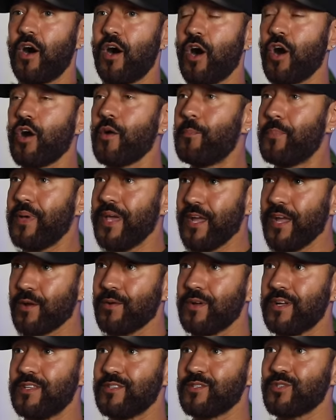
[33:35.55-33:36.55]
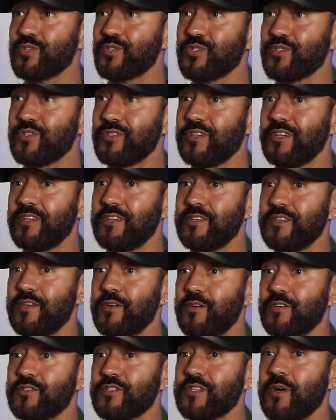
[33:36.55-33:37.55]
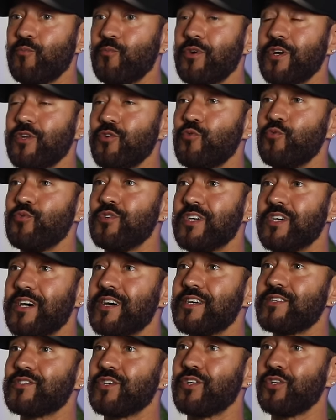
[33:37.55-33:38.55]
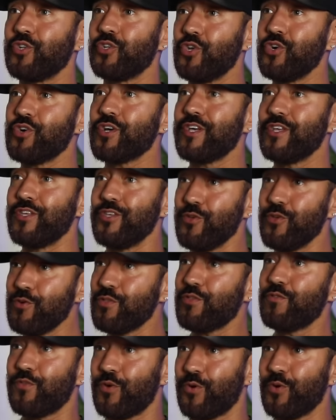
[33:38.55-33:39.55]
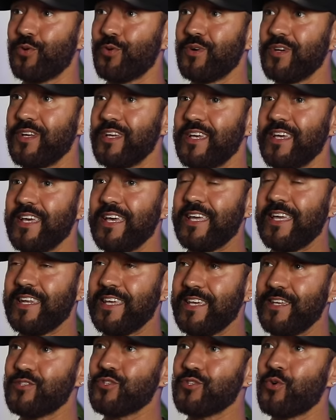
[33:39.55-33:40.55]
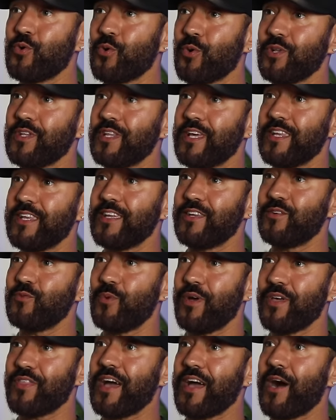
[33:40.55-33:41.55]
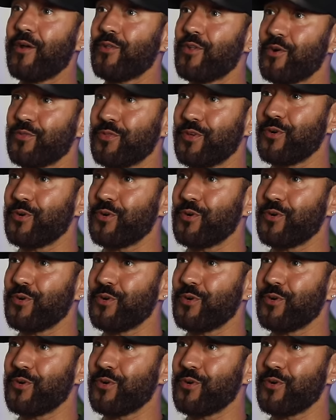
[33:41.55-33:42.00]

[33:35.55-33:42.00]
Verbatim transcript: our appearance, someone who does look youthful, it is correlated with how long